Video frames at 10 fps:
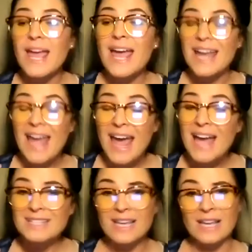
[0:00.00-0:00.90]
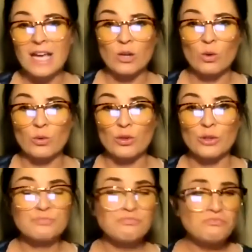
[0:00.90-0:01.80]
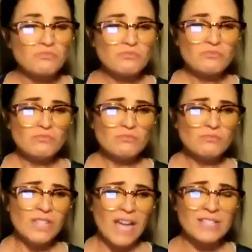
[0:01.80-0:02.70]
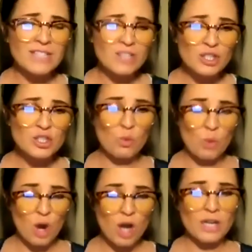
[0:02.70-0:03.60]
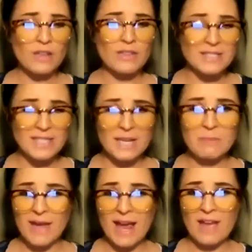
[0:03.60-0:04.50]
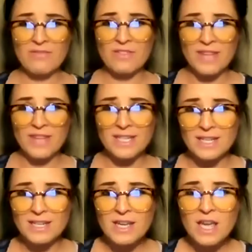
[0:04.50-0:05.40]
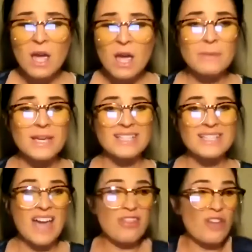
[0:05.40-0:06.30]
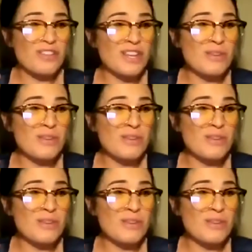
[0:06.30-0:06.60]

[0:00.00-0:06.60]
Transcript: And as I got older, I started to walk the same path that they did because I thought that